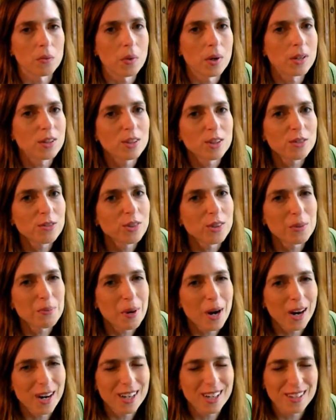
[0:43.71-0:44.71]
wonderful
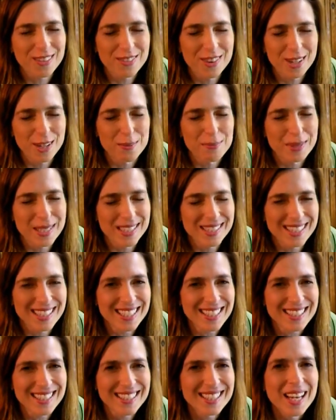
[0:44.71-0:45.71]
part of their
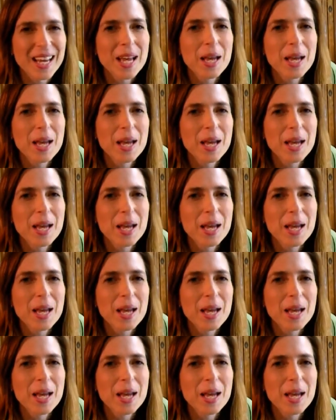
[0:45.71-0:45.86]
business